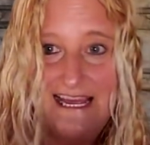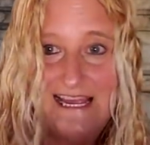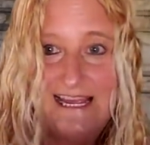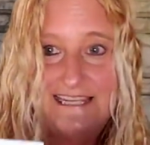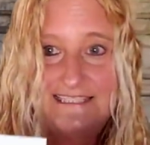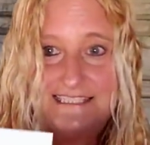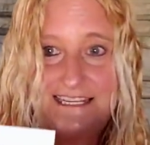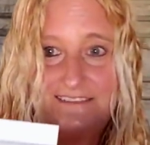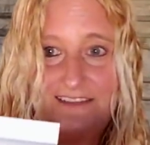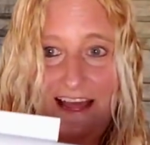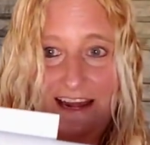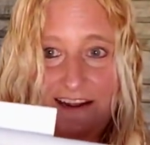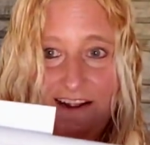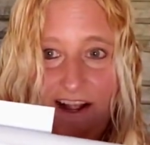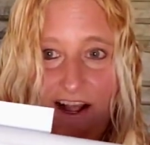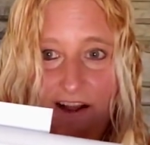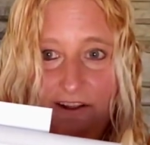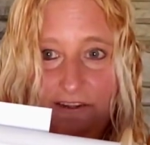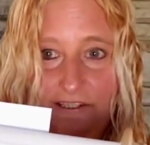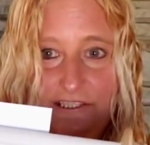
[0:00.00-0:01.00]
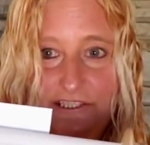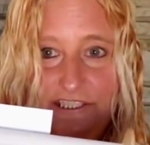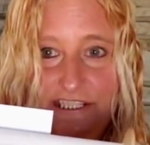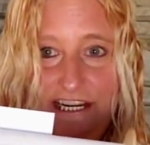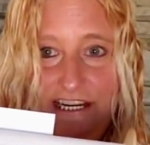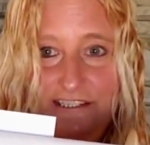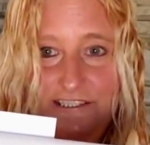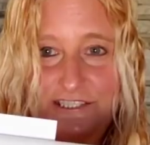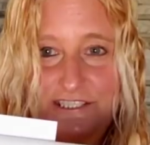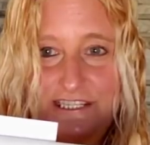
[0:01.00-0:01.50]
It's a lot of color
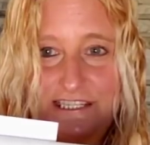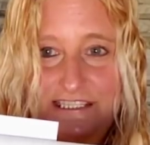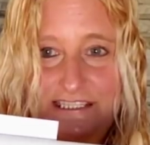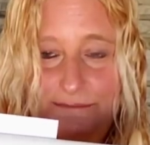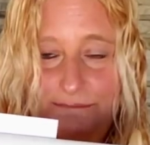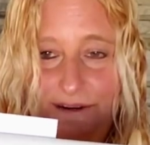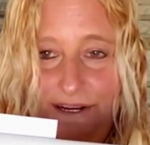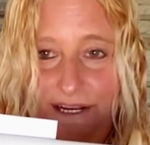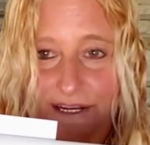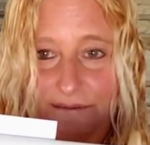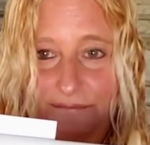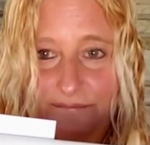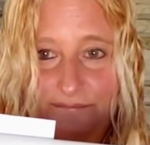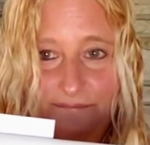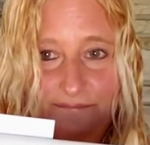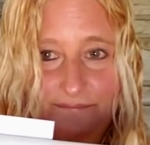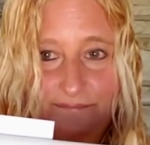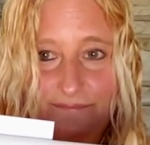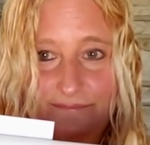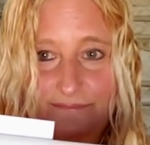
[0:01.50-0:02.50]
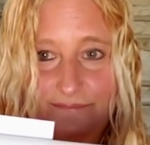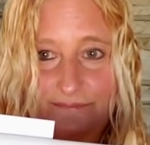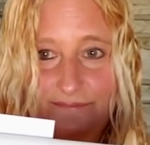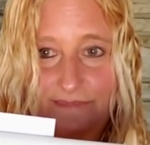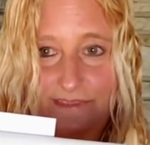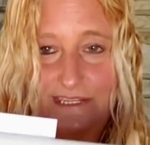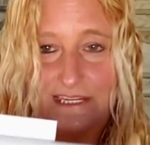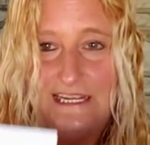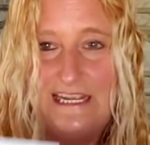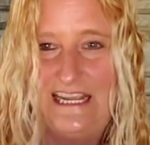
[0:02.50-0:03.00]
changes, but
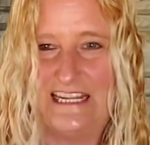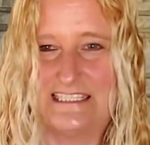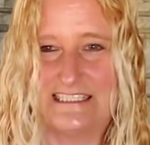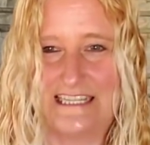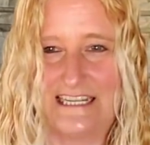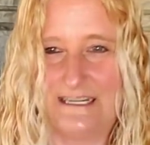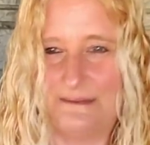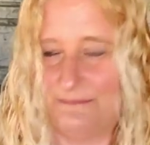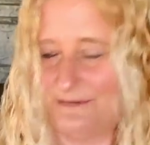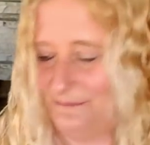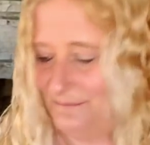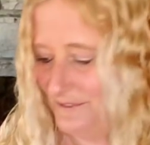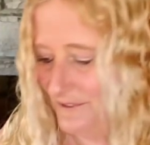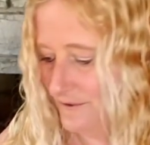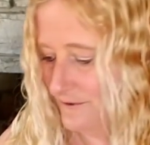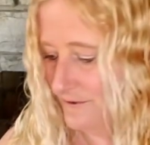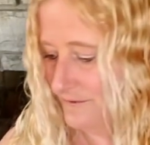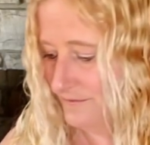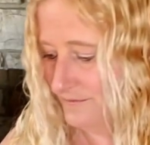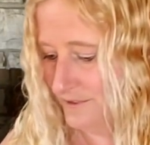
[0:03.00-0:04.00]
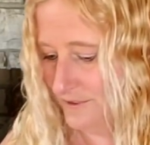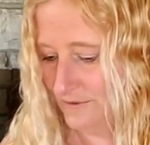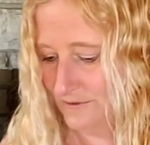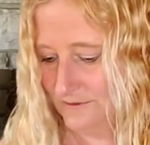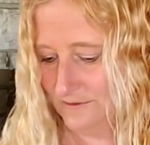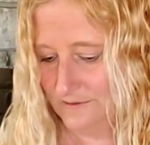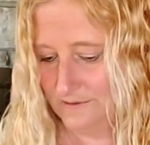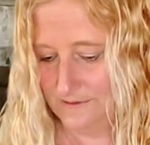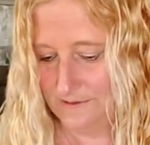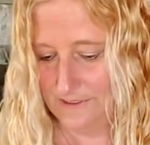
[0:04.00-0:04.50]
it's going to be beautiful.
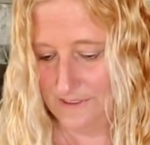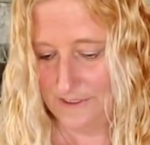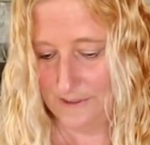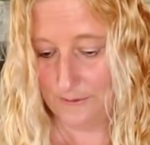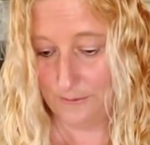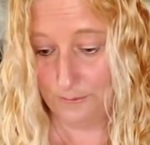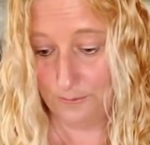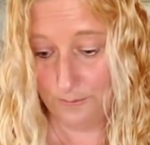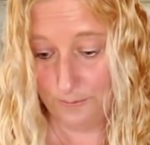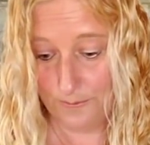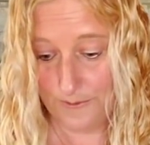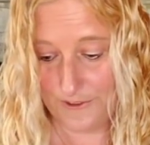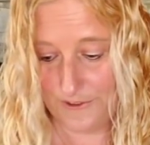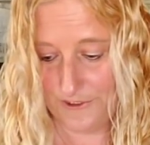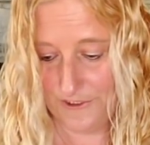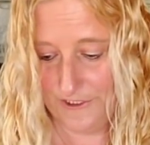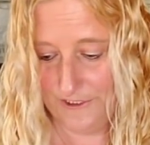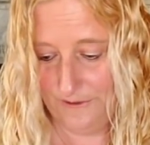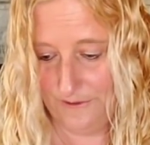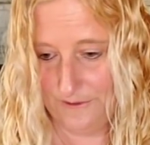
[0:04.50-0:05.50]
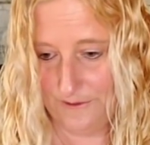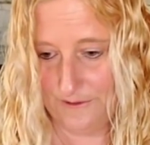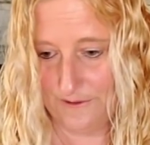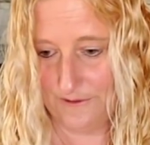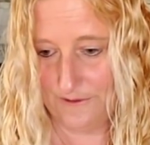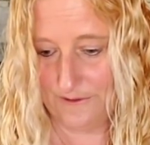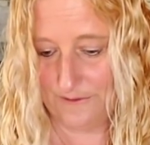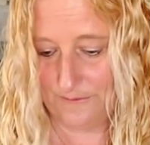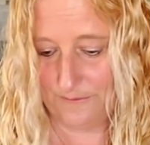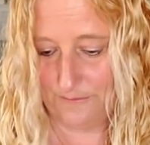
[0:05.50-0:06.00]
Really,
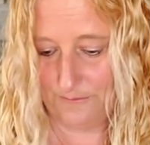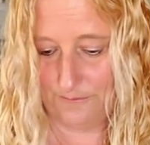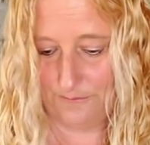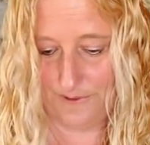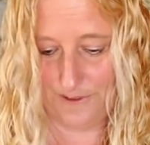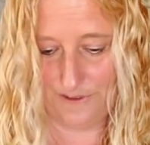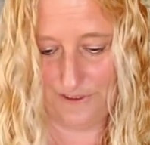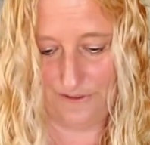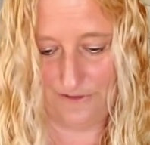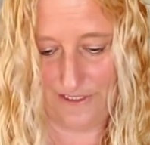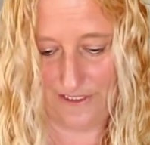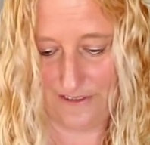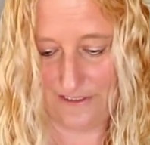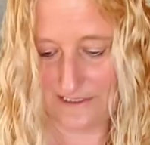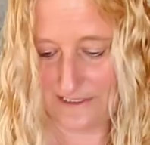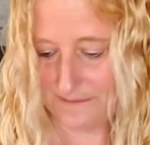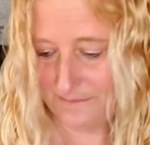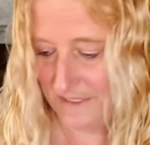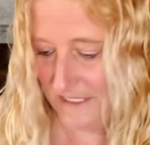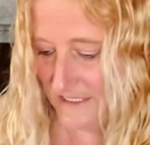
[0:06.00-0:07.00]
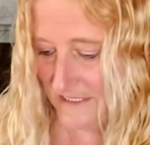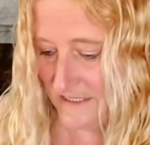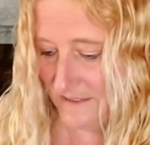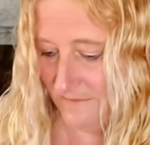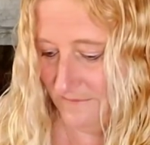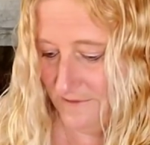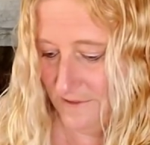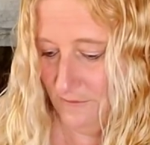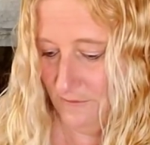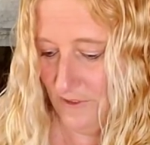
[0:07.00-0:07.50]
really like this piece.
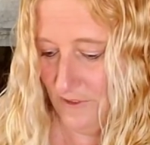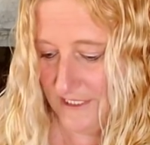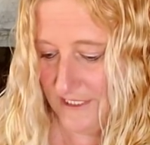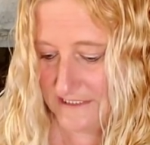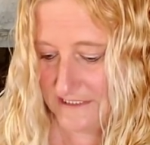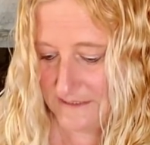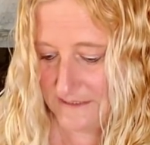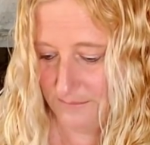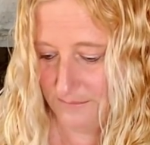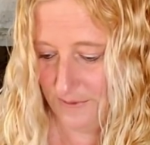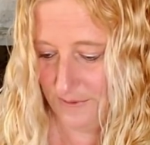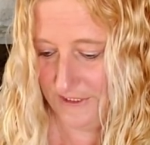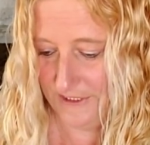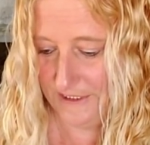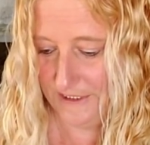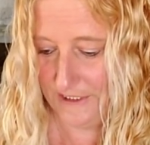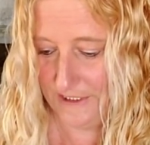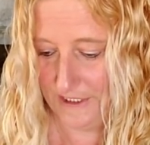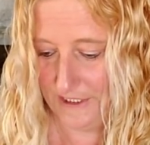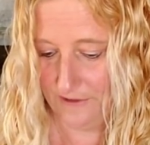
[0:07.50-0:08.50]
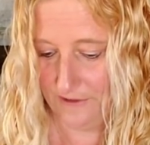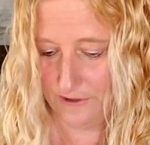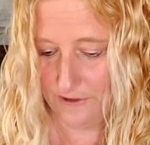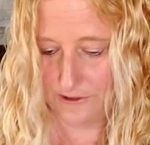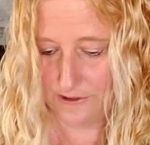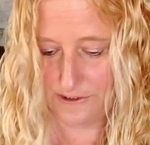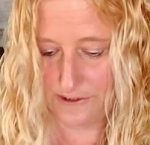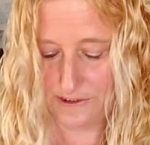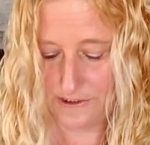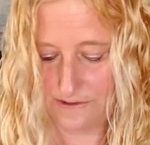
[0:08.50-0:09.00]
If you like spring
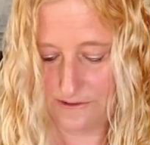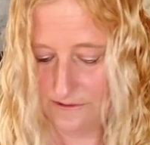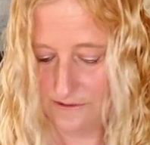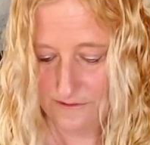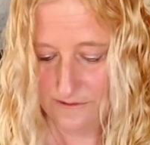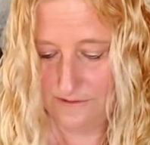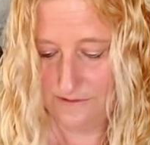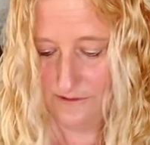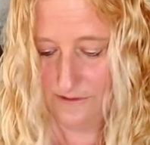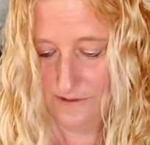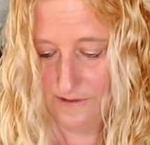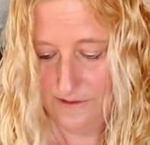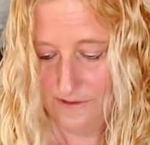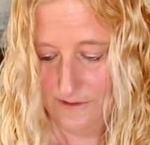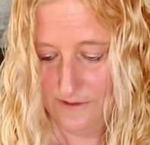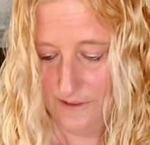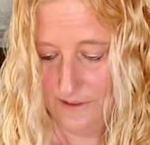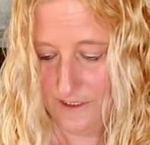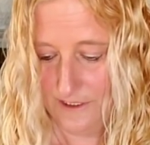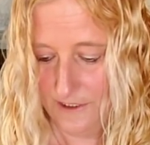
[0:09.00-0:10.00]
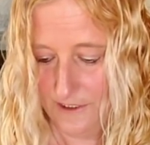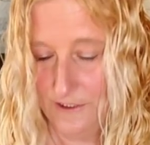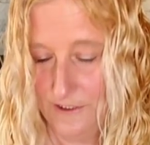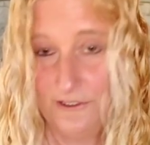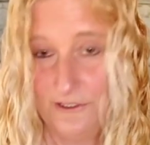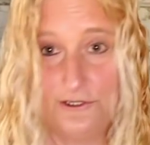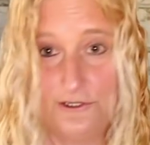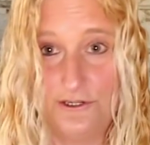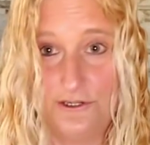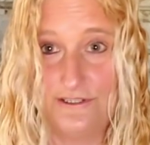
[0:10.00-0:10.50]
colors,
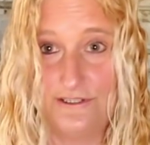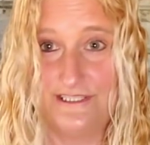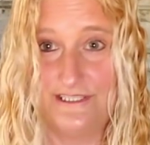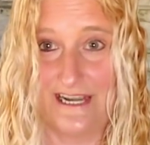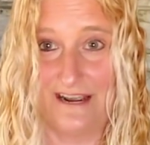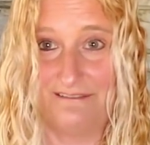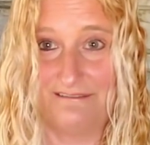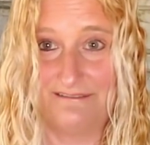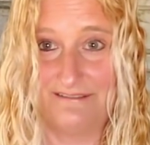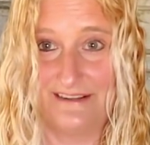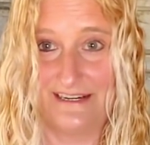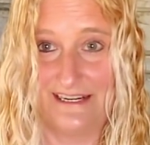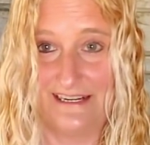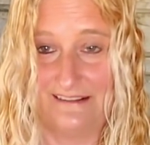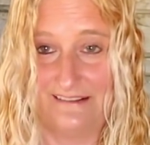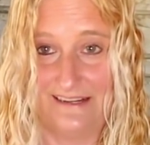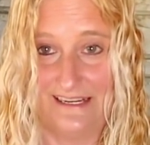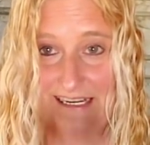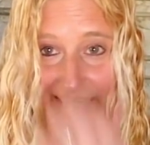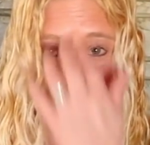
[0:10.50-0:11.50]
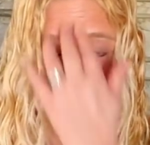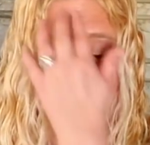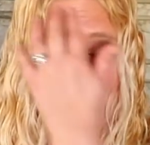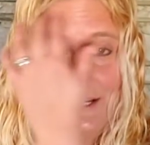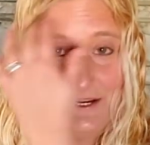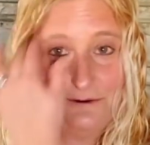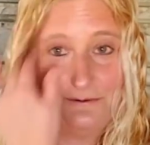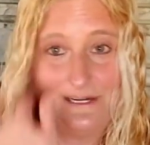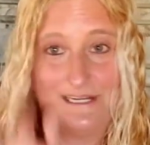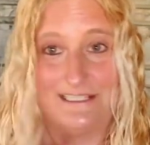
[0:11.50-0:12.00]
you're definitely
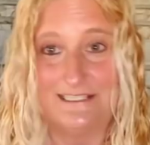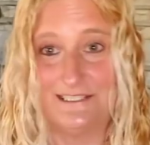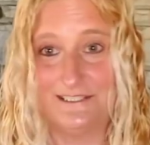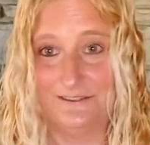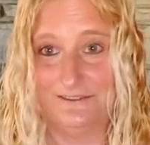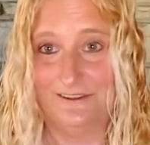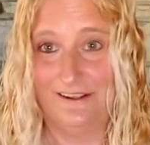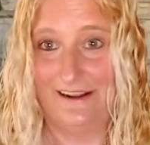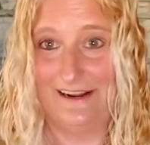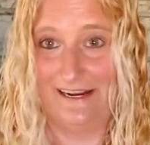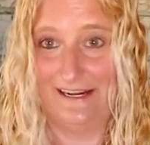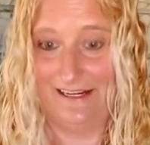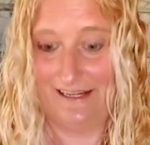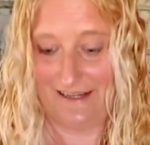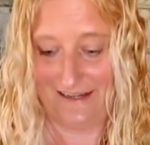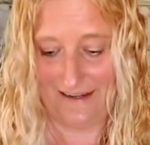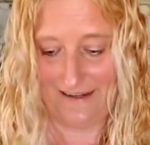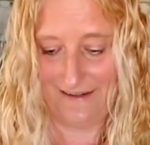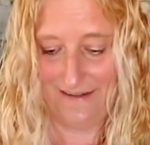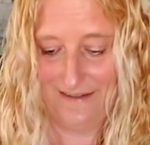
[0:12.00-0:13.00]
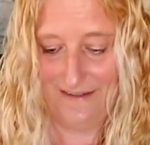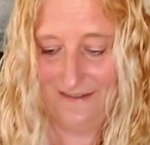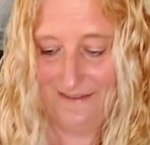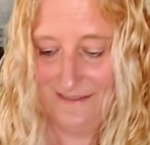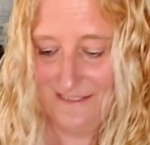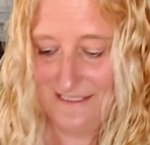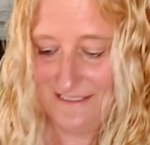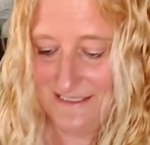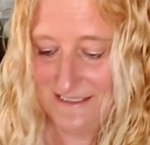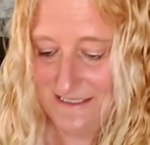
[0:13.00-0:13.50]
going to like
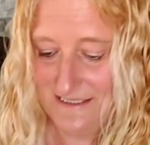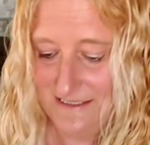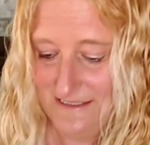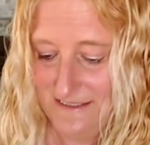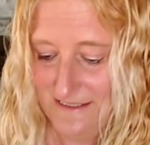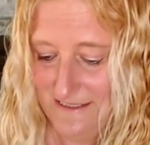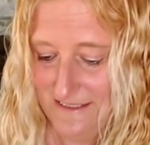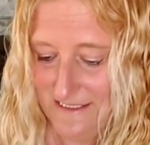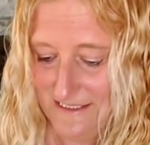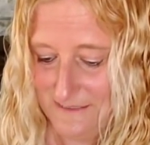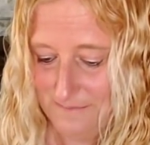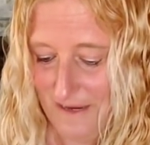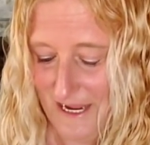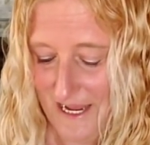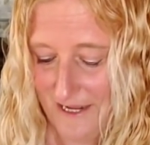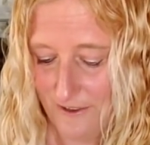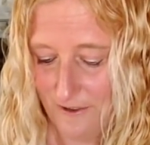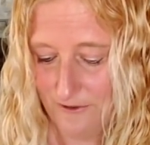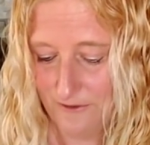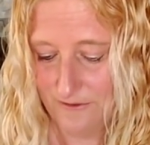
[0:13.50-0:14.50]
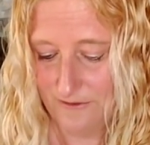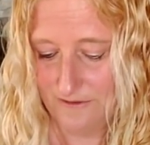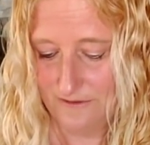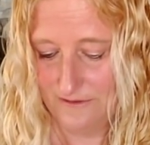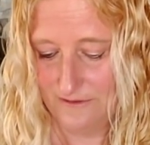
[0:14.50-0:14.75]
this pattern.